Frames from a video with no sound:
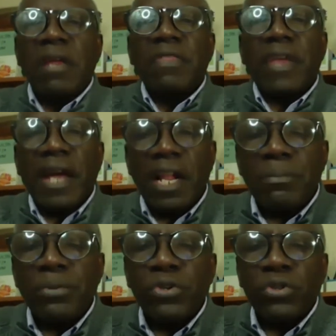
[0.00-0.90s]
they
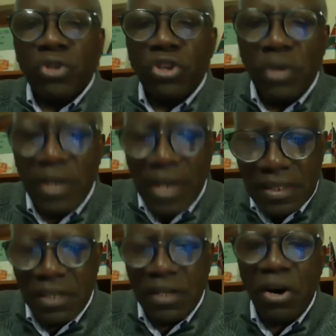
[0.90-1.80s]
help you grow your
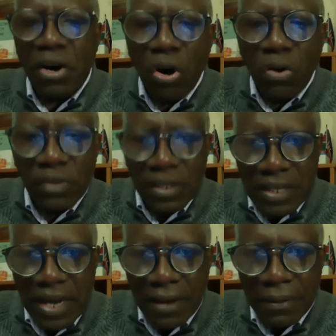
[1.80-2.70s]
nursery all the
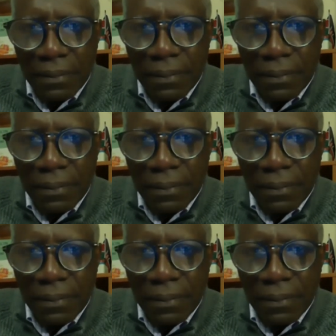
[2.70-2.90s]
time.